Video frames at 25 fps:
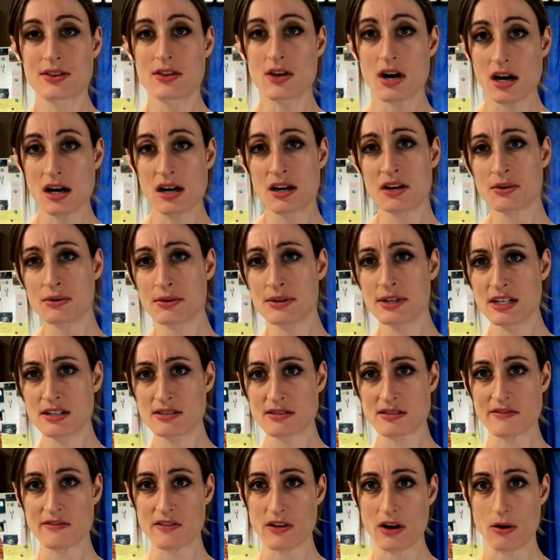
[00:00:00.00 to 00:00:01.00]
The
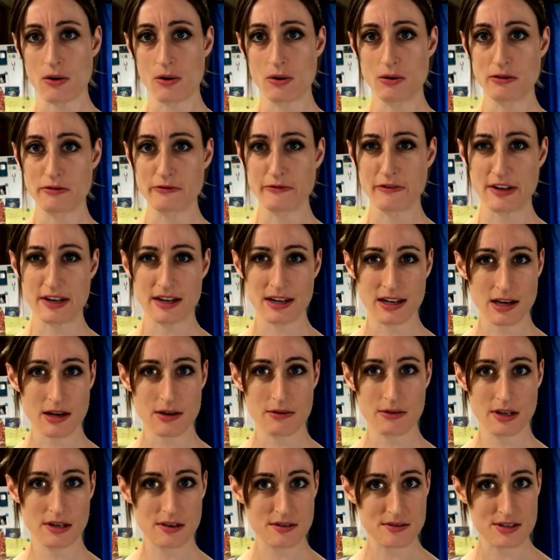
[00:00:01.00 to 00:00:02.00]
awkwardness of the whole
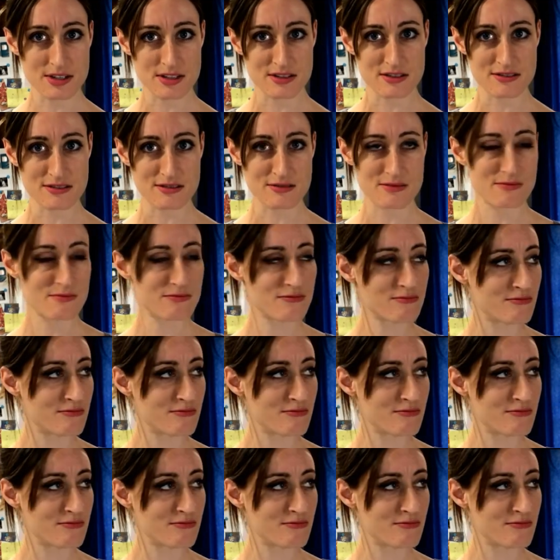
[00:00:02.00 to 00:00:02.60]
video and just